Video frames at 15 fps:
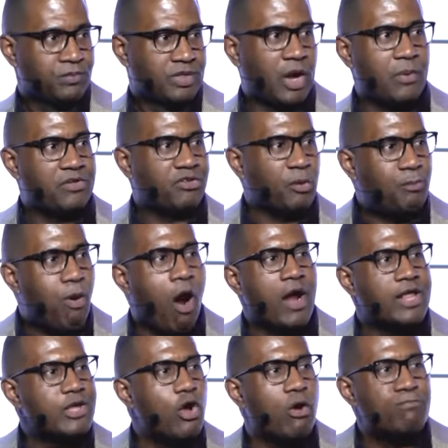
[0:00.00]
There is a
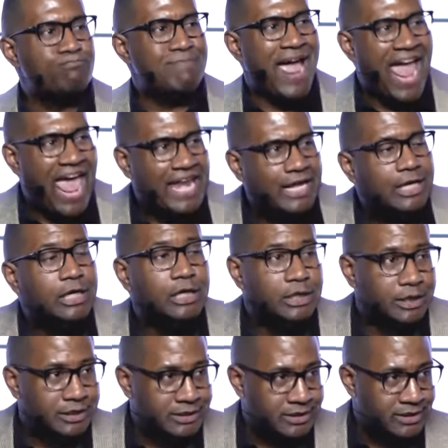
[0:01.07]
part of your
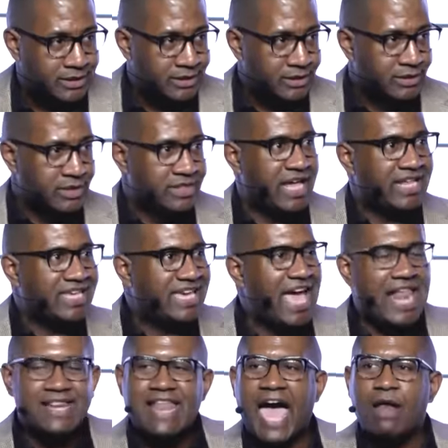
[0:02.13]
manhood that
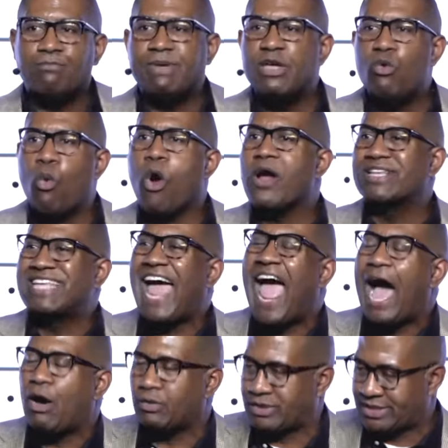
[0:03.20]
cannot be worked
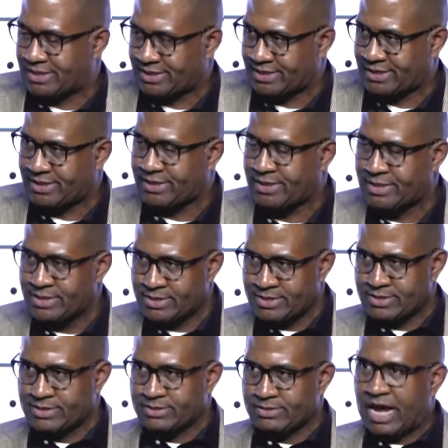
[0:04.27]
out
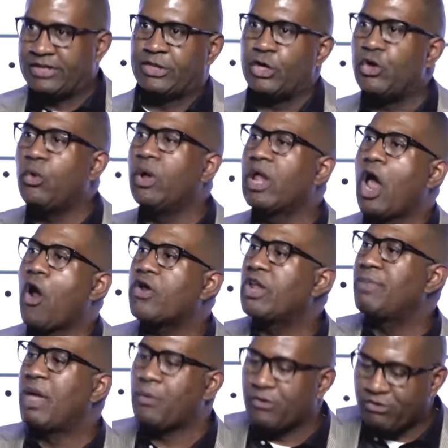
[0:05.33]
until you learn
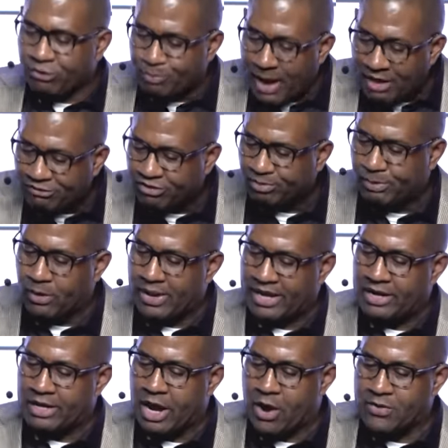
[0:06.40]
to be responsible
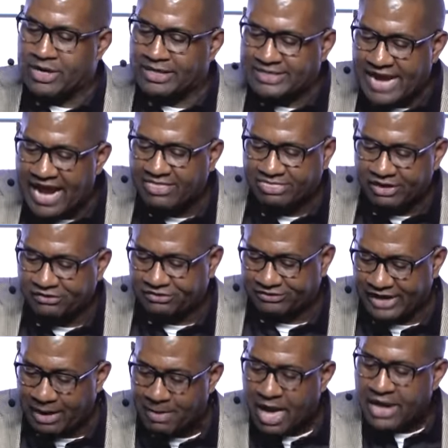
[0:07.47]
and learn to take this
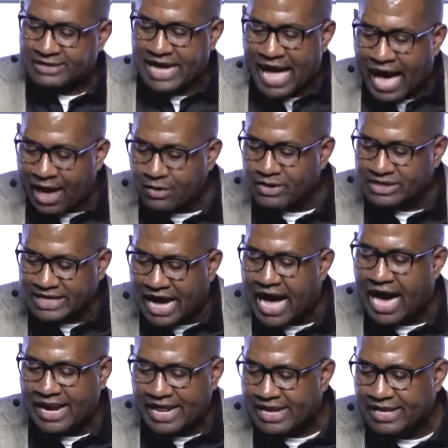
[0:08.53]
step to honor
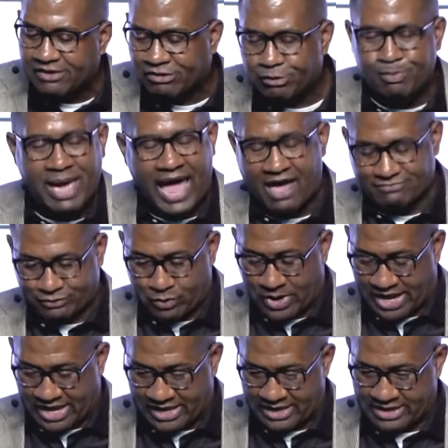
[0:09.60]
God in this
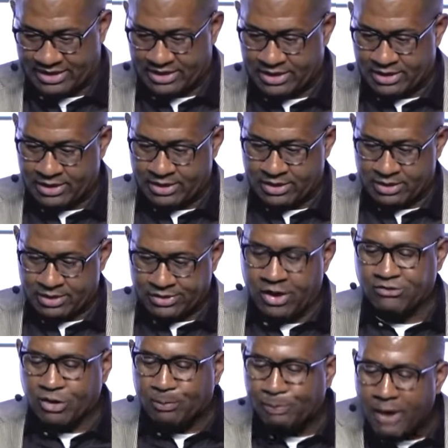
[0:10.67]
pathway.
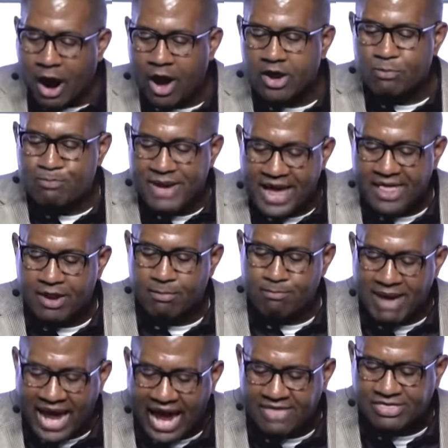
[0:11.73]
There's a part of being a
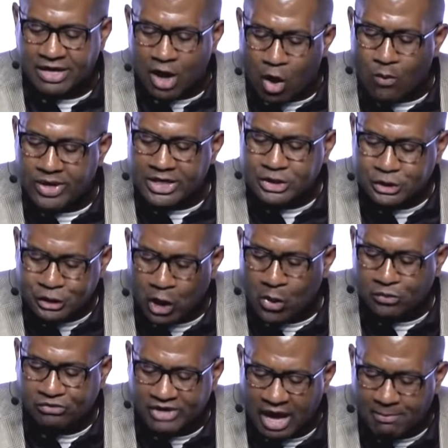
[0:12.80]
man that only
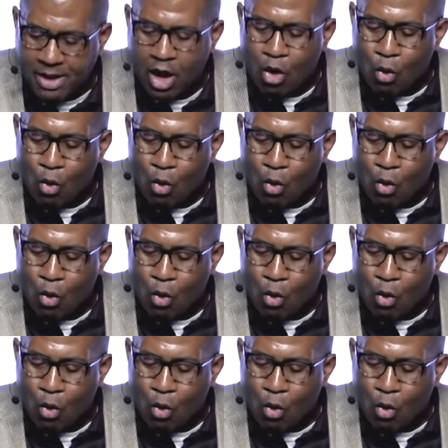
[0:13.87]
shows up